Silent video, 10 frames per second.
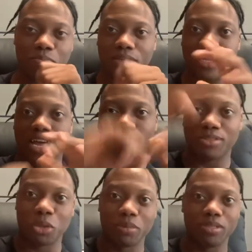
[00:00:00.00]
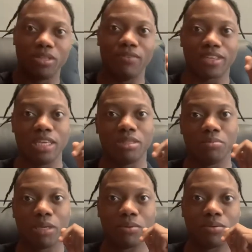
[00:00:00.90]
Yes. Are you not
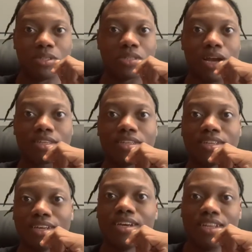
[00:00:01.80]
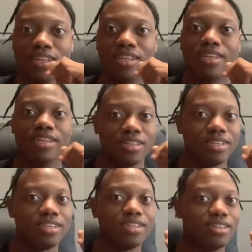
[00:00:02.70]
entertained, people? They're literally
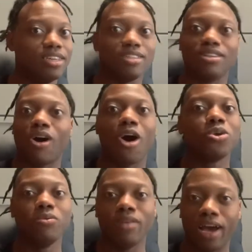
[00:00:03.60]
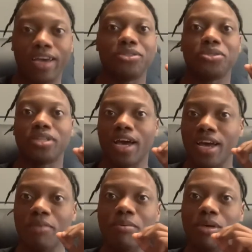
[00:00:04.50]
giving y'all just anything
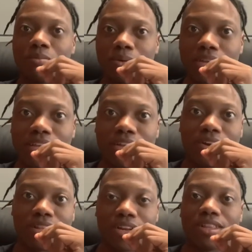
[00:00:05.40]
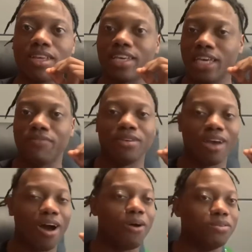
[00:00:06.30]
right now. Hey, man, we gotta get this money. You
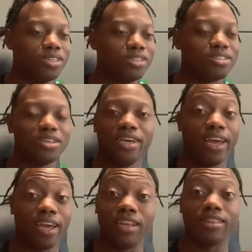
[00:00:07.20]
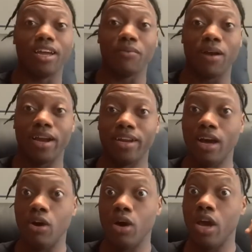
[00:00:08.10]
know what I like? Mike Tyson and
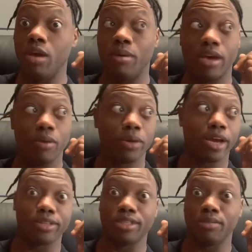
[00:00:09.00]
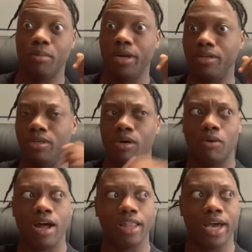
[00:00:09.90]
Roy Jones. It's gonna be
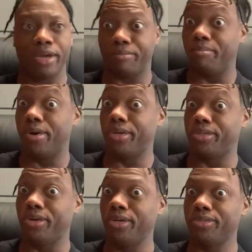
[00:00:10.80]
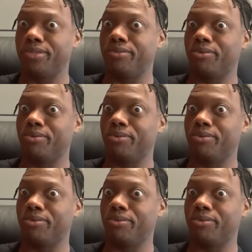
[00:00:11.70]
a garbage fight, guys. Like,